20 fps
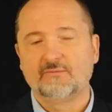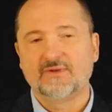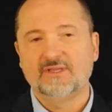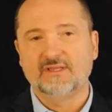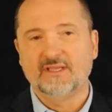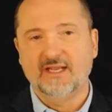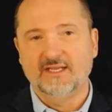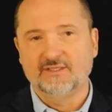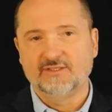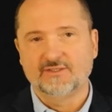
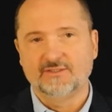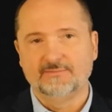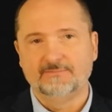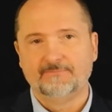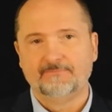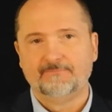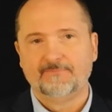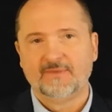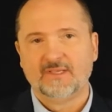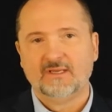retention.
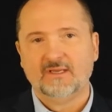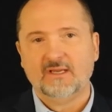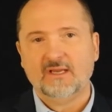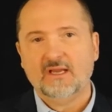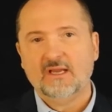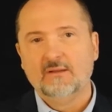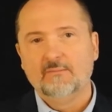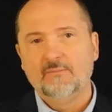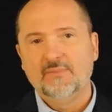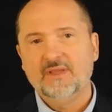
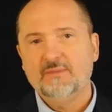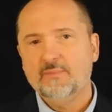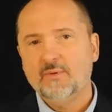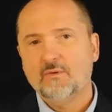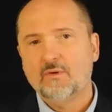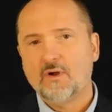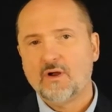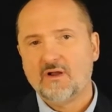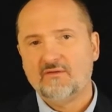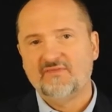
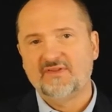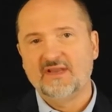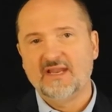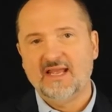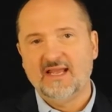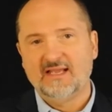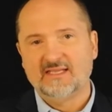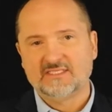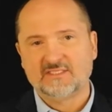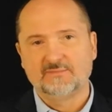People often
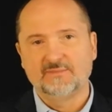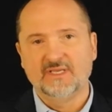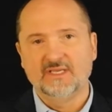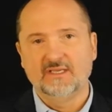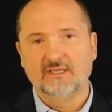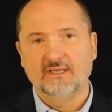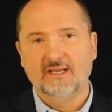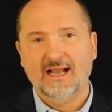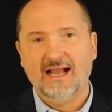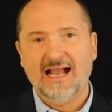ask me,
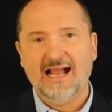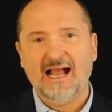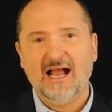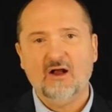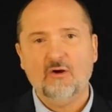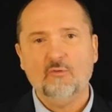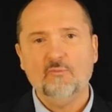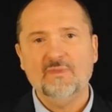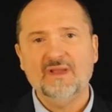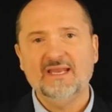
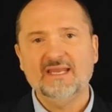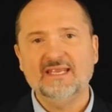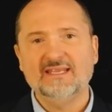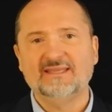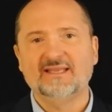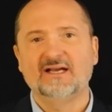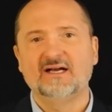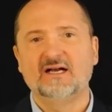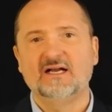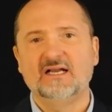how many
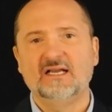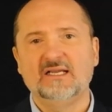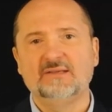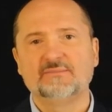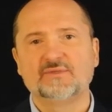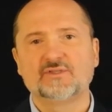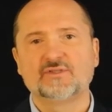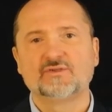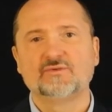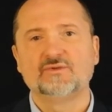
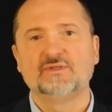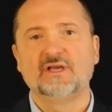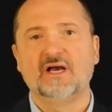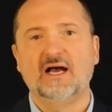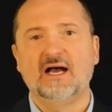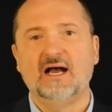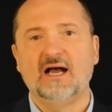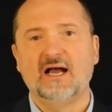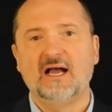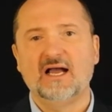times should
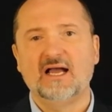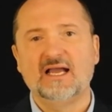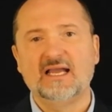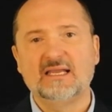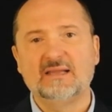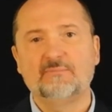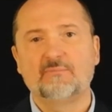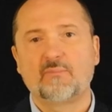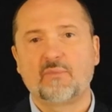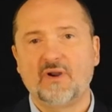
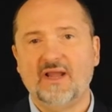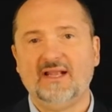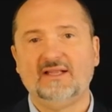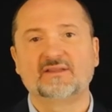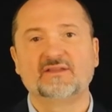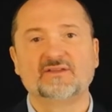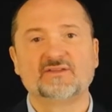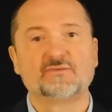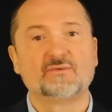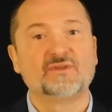I
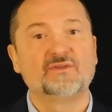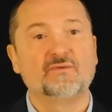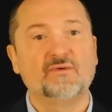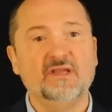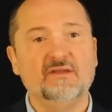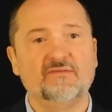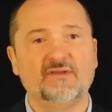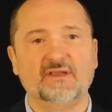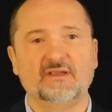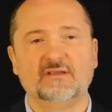practice
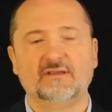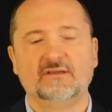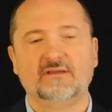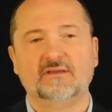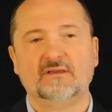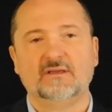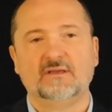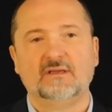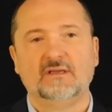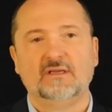retrieving?
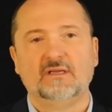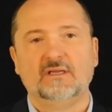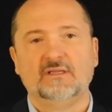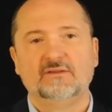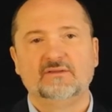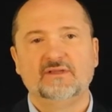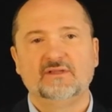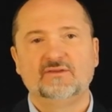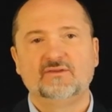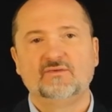
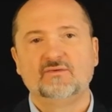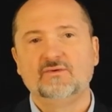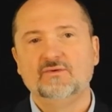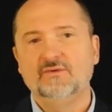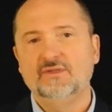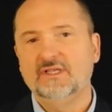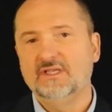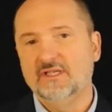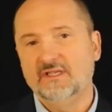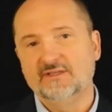The
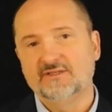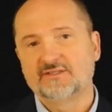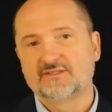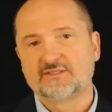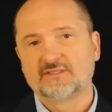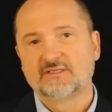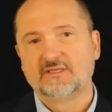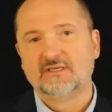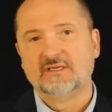truth is,